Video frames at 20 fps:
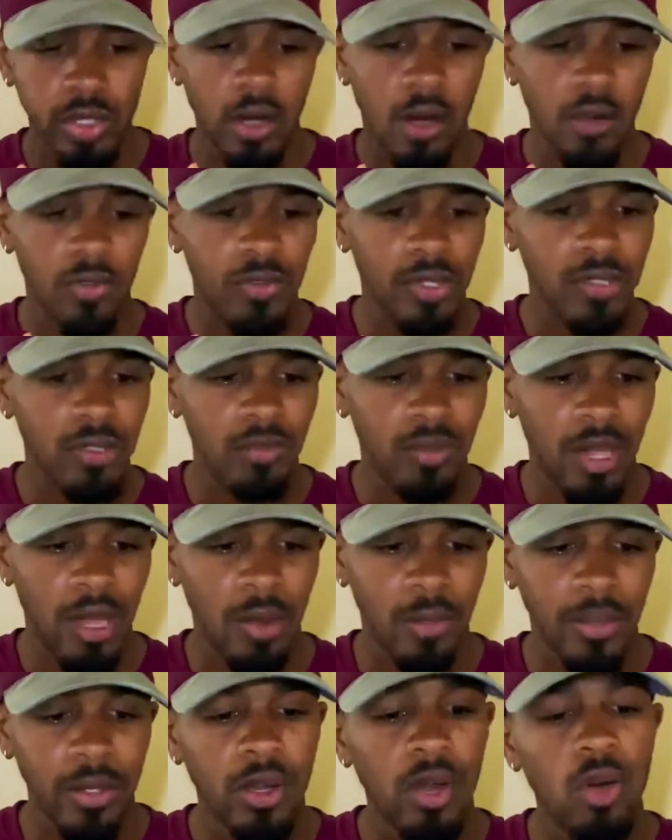offensive
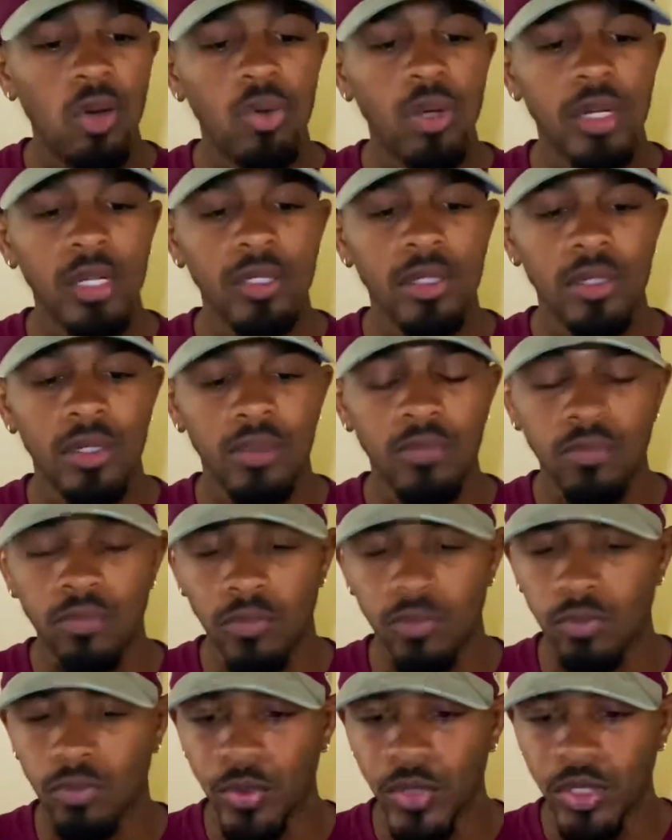lineman, Cole Hudson
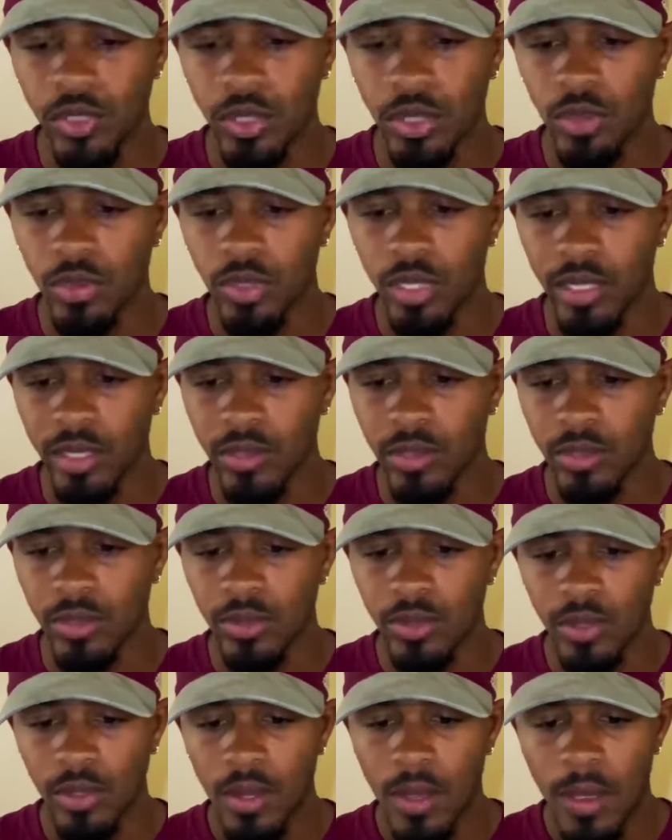from Frisco,
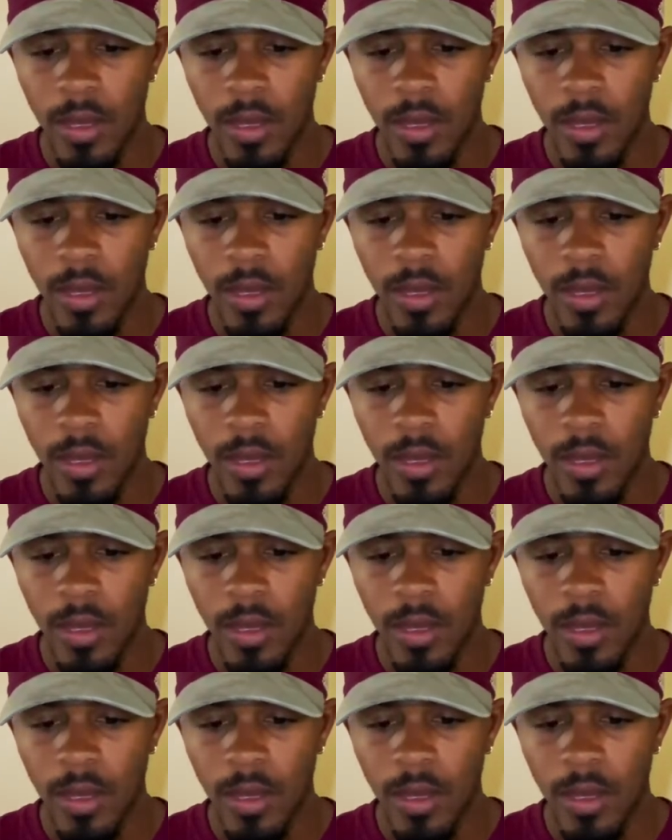Texas.